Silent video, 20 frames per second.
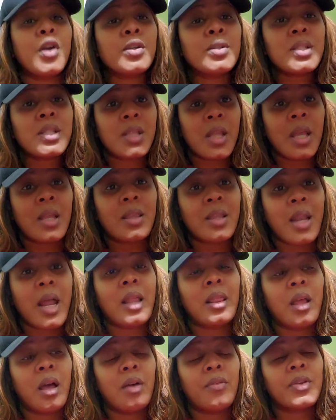thing that I
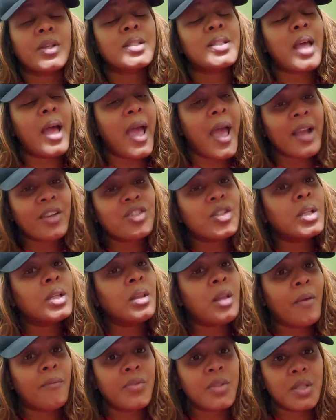love, because I actually
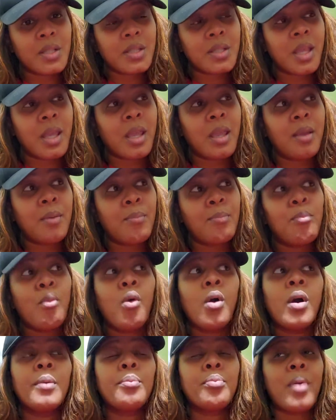love this thing
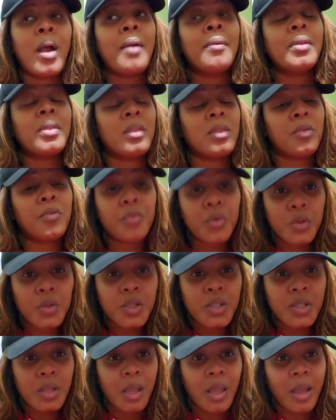more probably than the
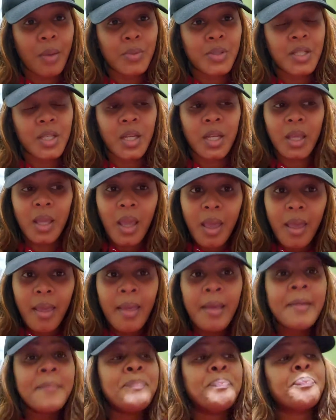first thing I was going to
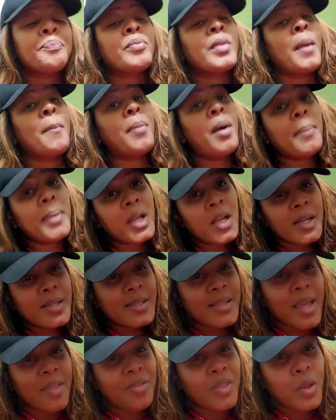get. But
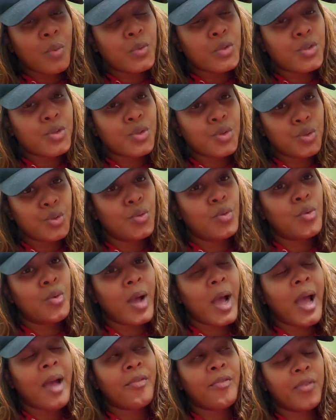because that thing was
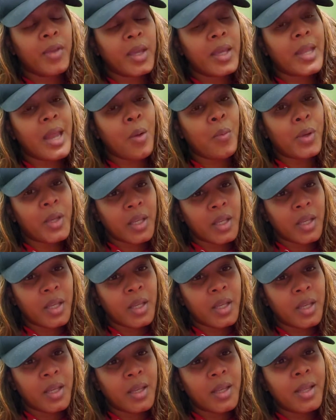new, I figured I would get
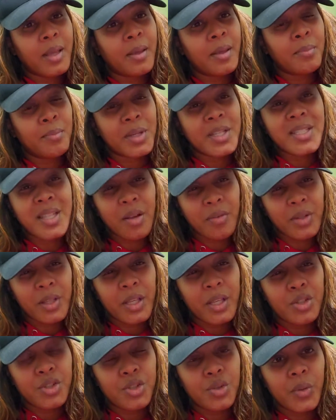it, and because I
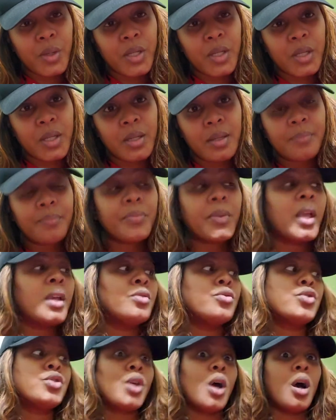really enjoyed it.
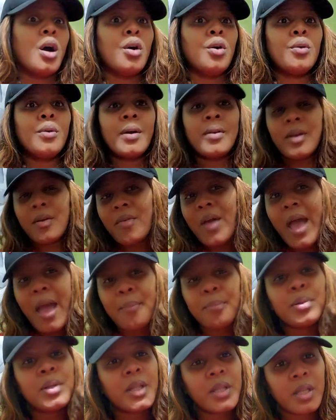And so, and I've
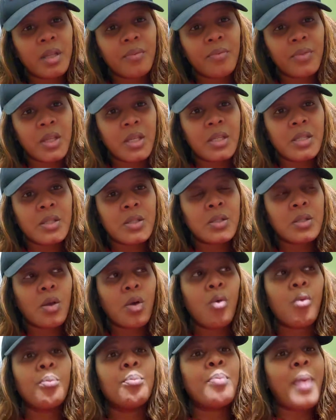had plenty of these
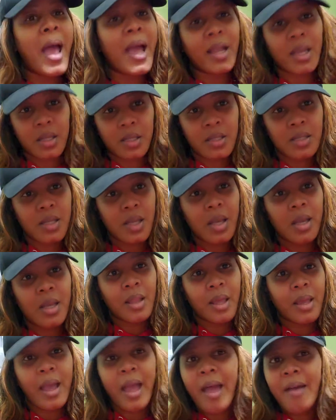back in the day.
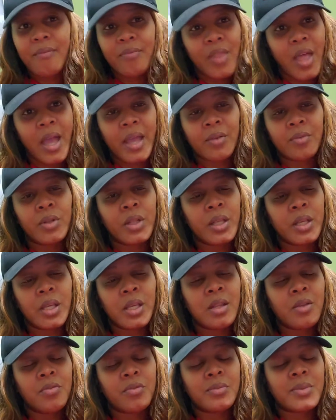I have not really
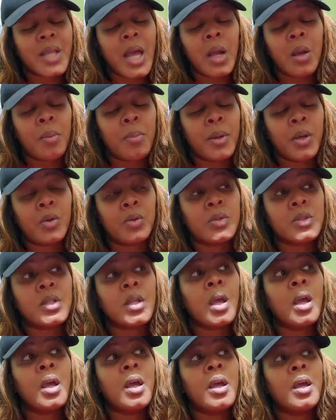eaten from Taco Bell's
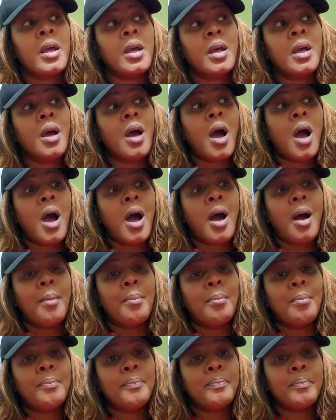
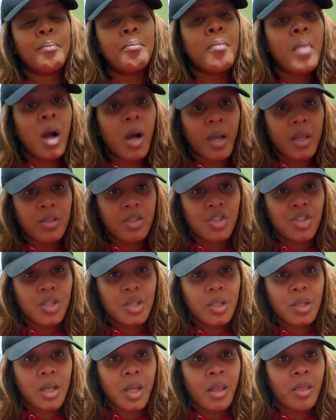
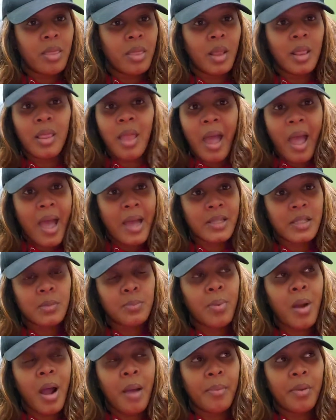much in the
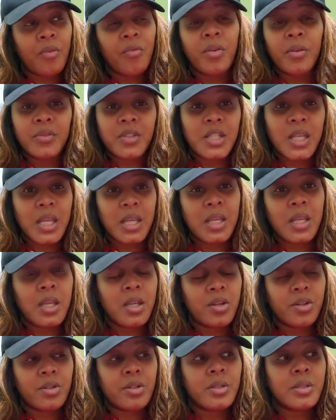last probably 15
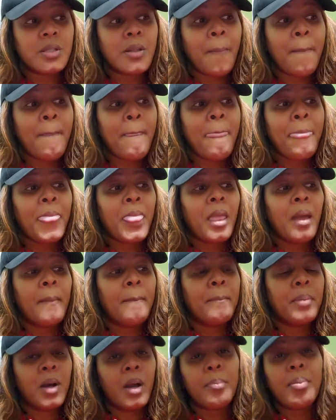years.
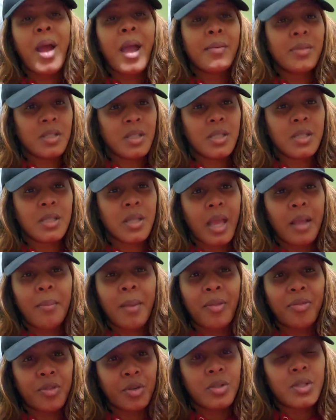But probably this is like
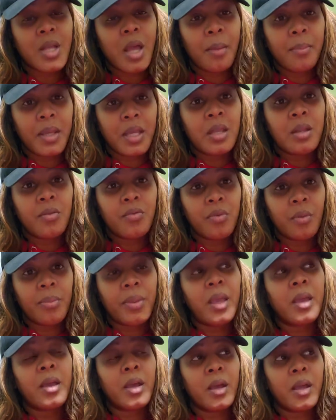my third time eating from
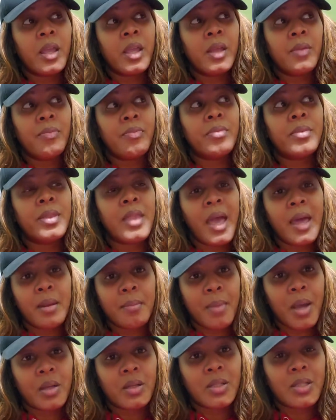there in that
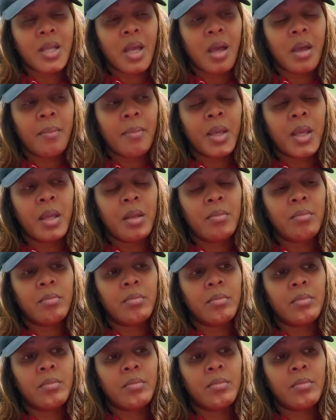amount of time. And